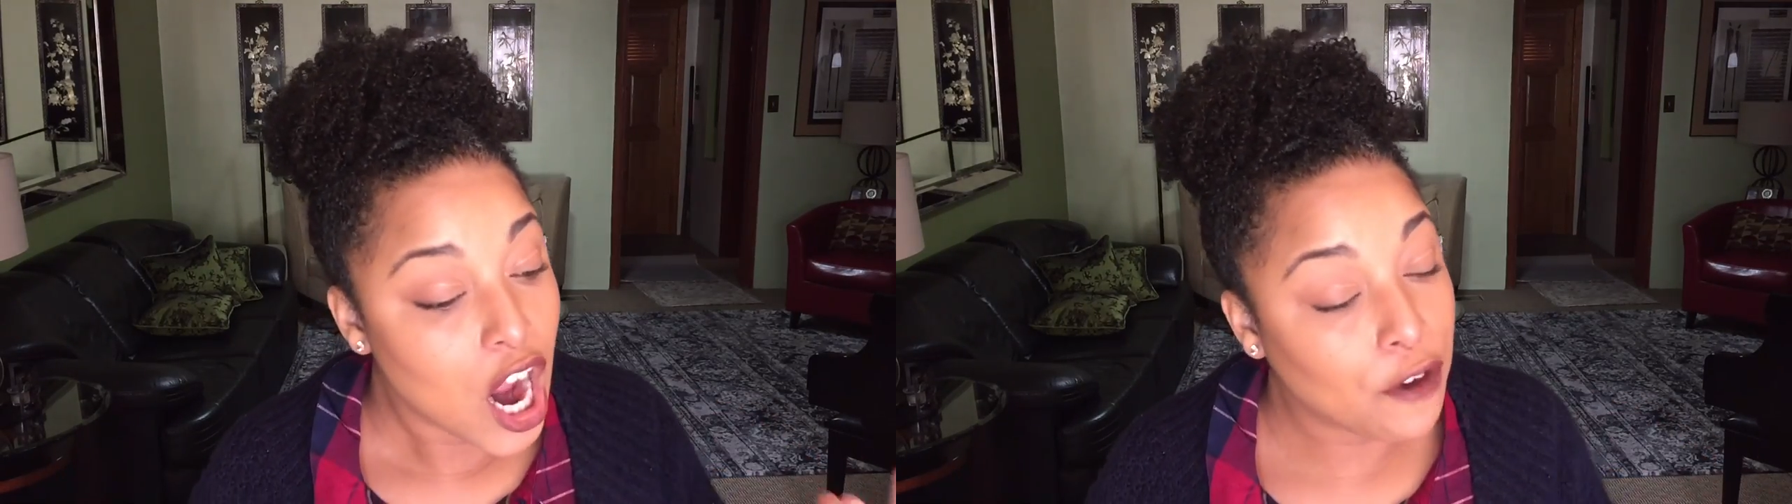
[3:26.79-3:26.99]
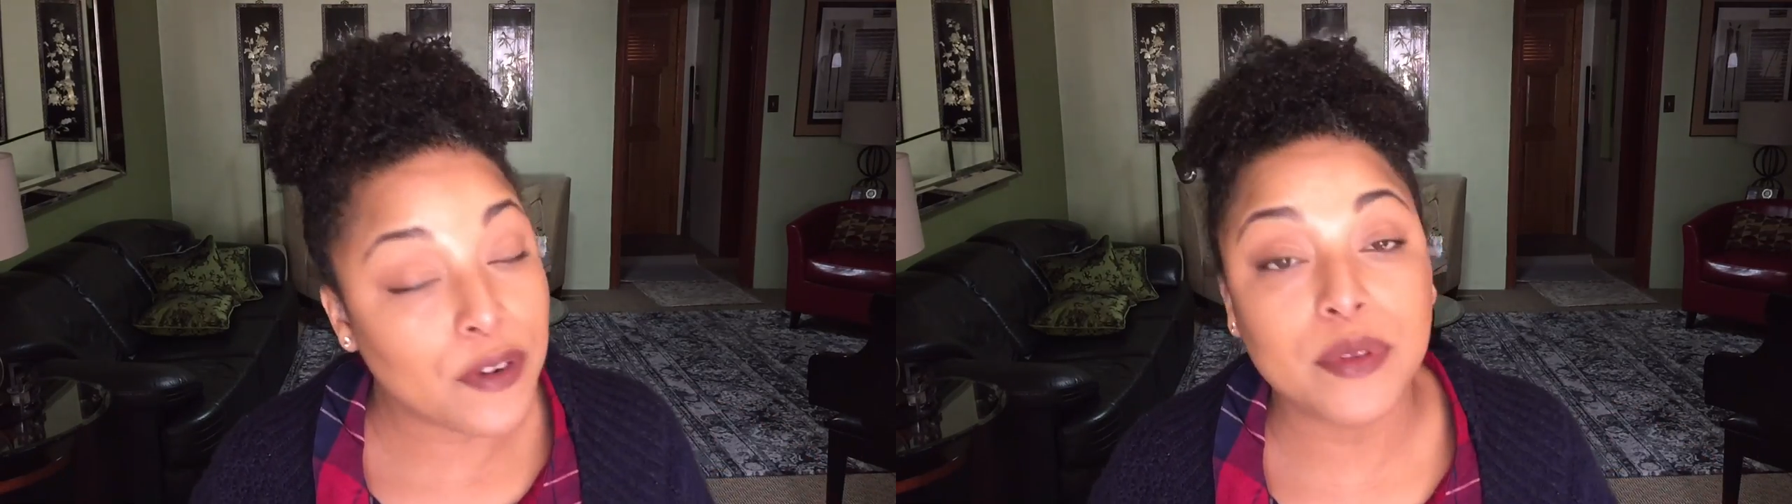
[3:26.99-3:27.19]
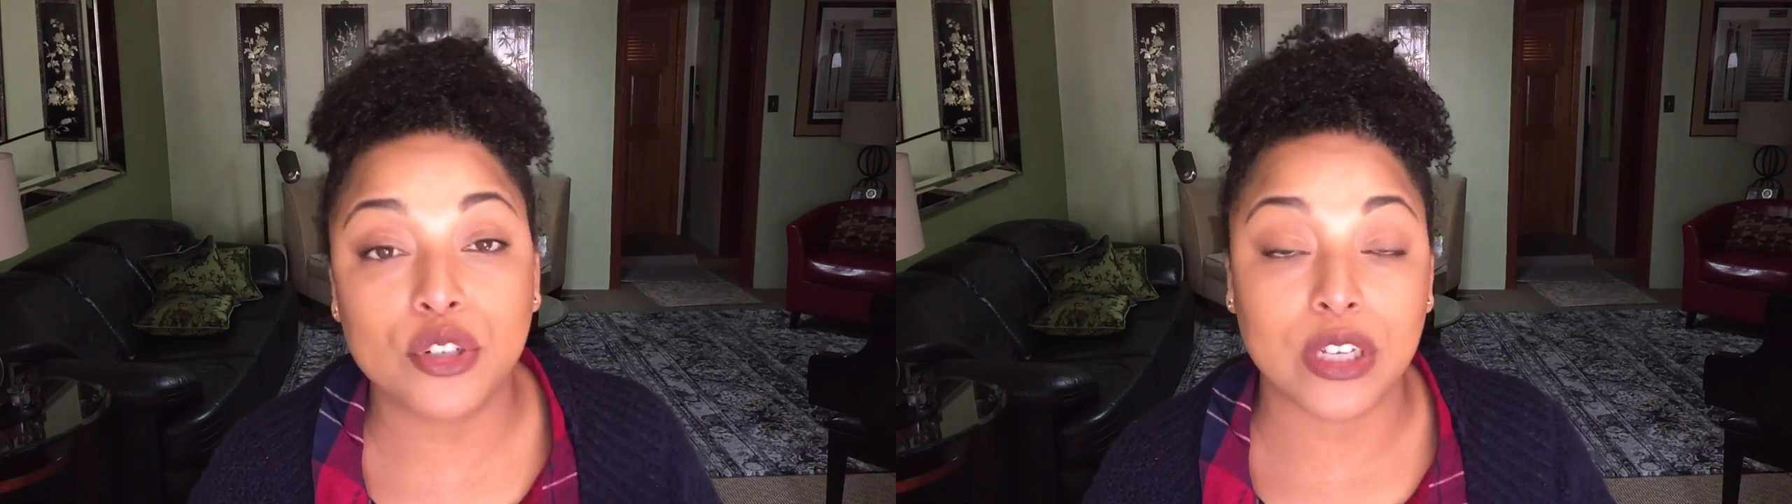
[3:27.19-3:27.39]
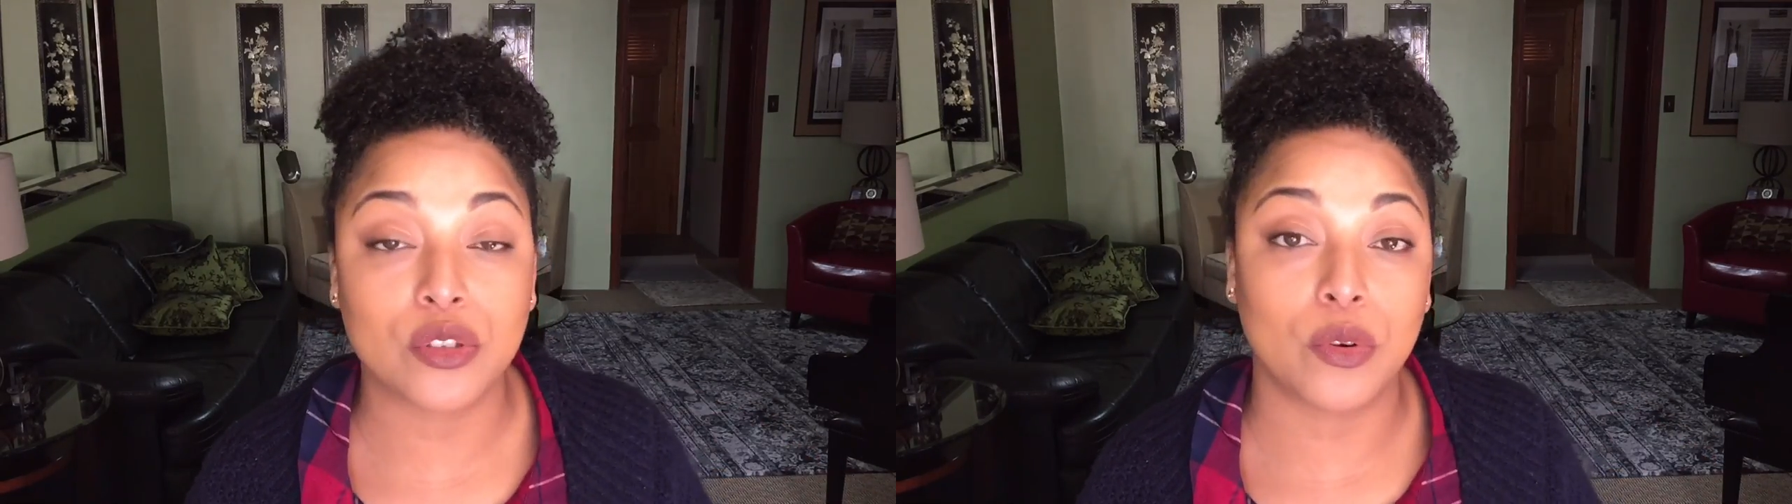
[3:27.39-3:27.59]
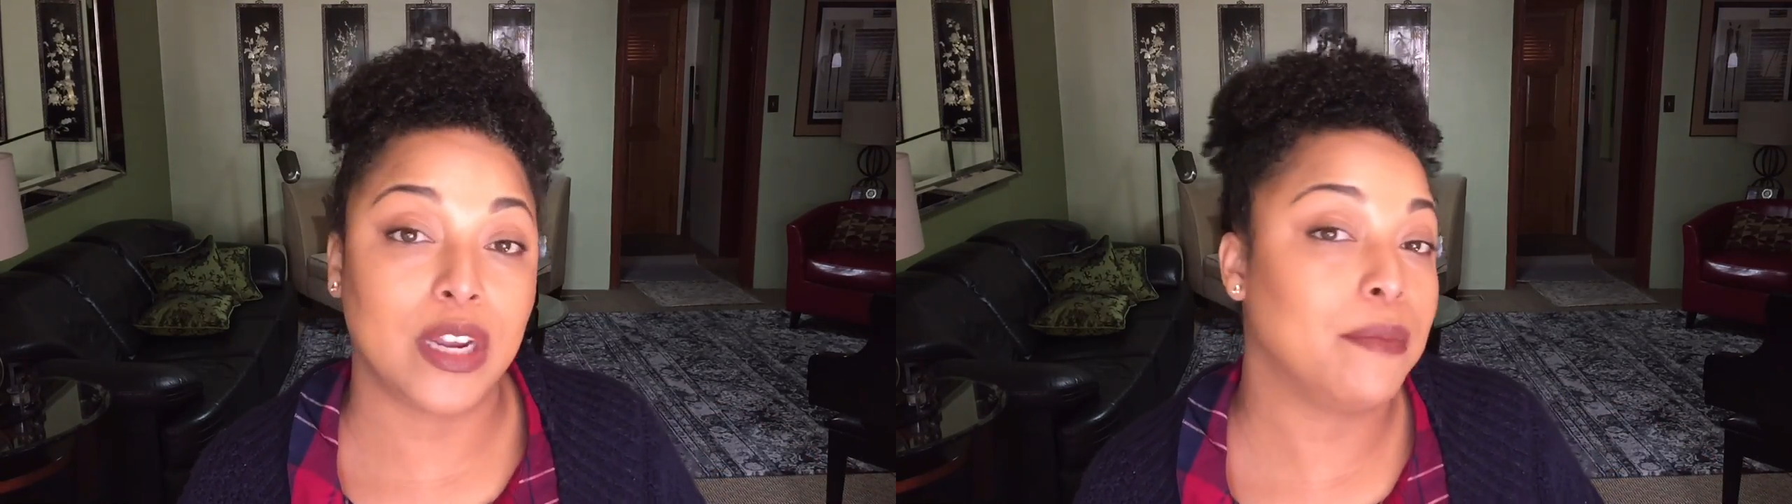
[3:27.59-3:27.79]
are from the
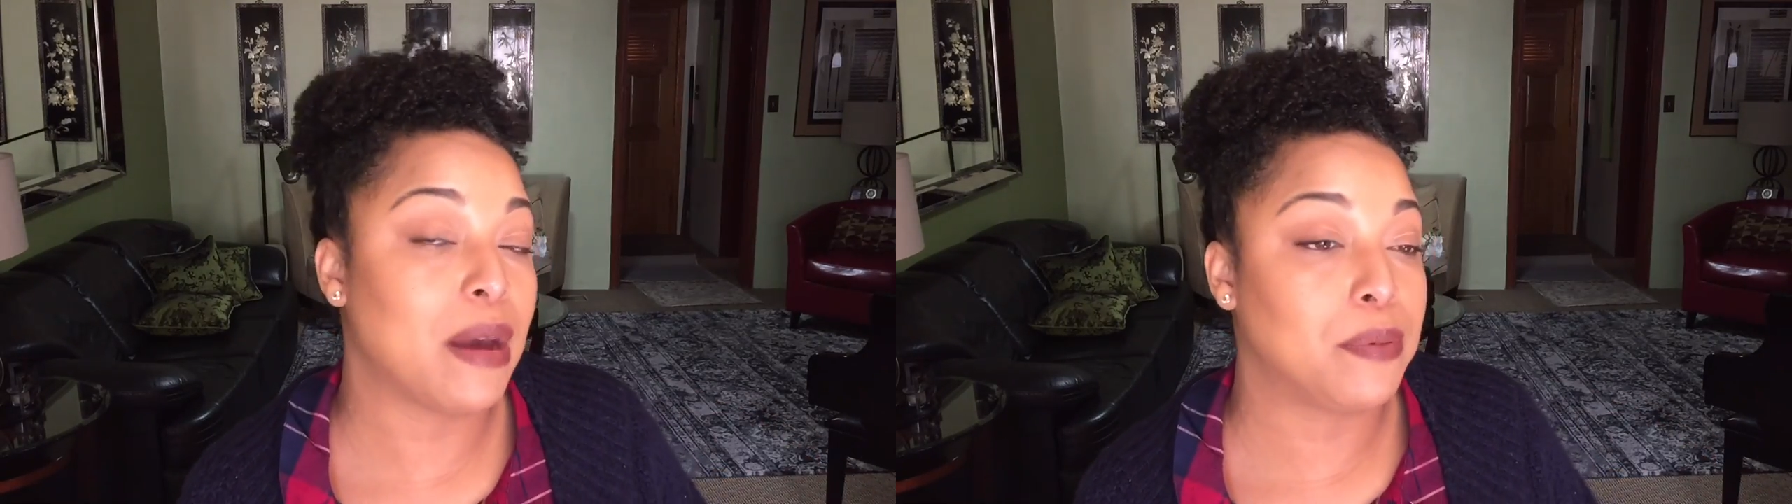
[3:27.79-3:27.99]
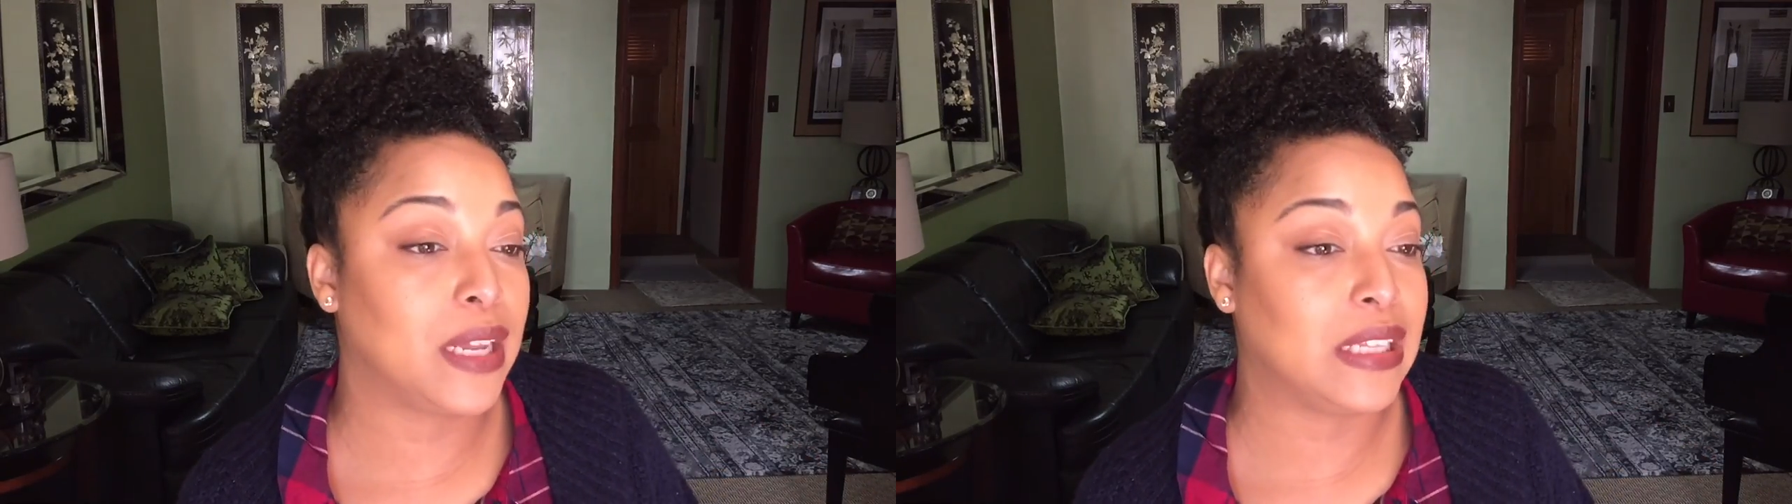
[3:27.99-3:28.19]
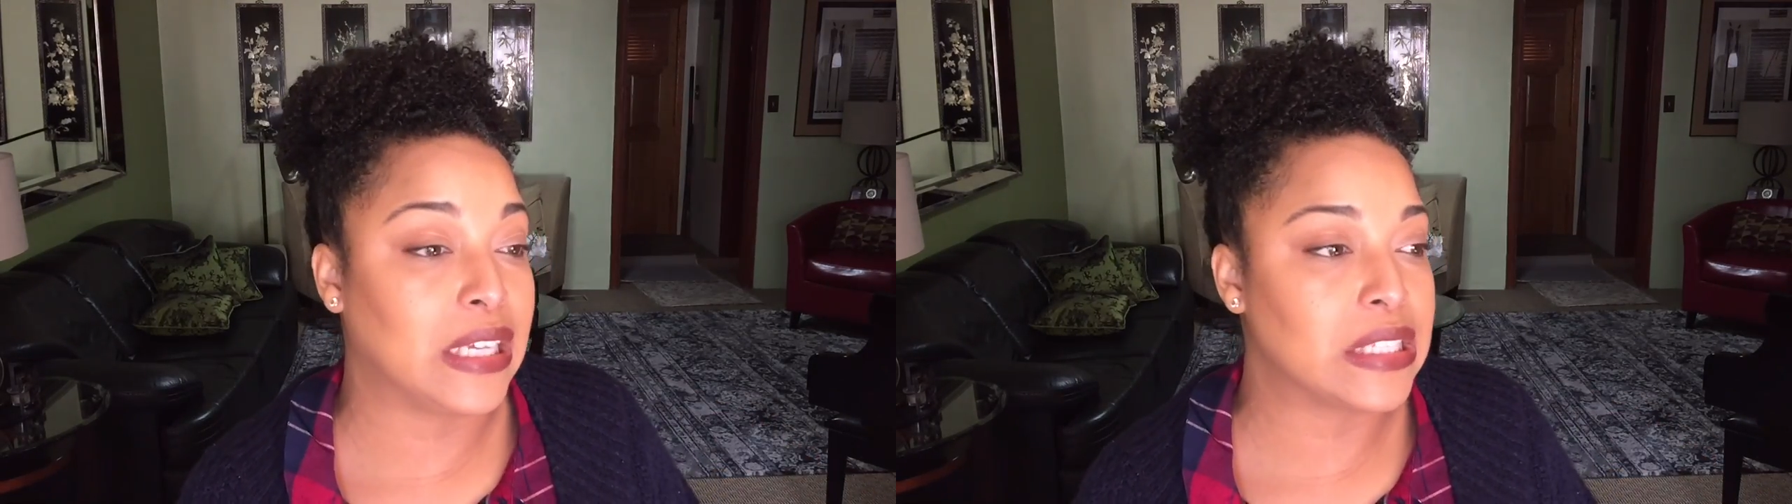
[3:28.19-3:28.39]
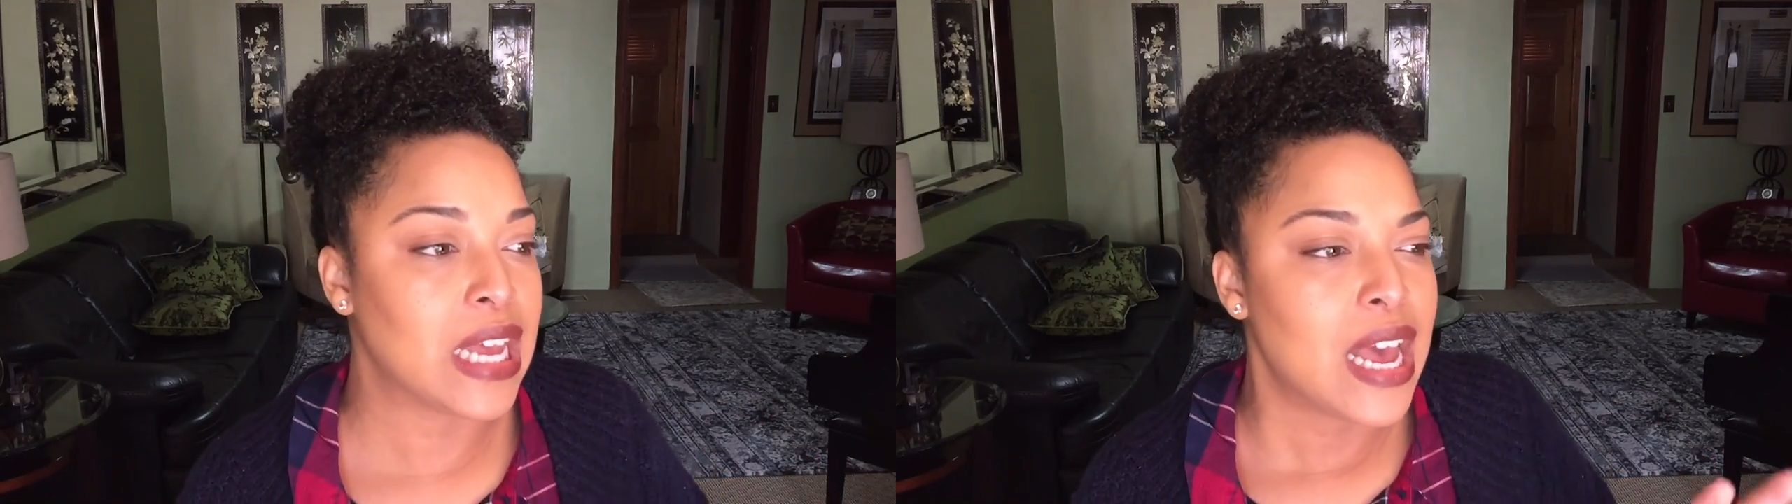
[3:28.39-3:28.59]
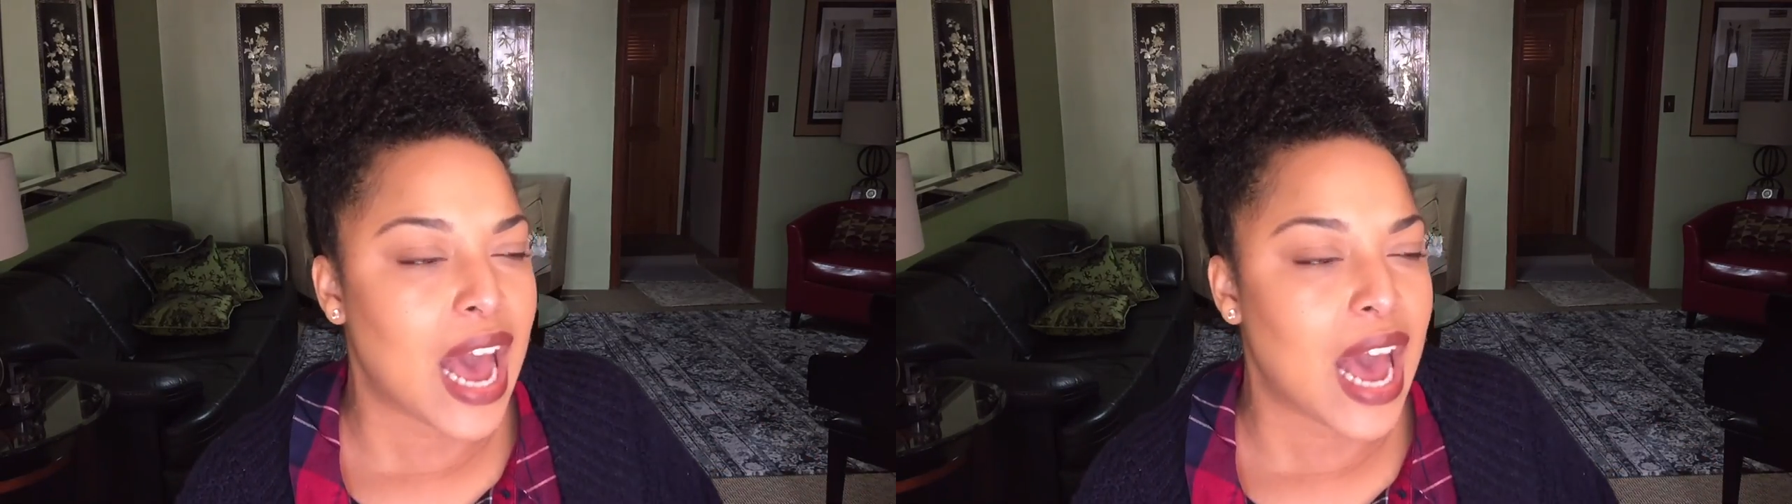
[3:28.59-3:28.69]
drugstore in my playlist.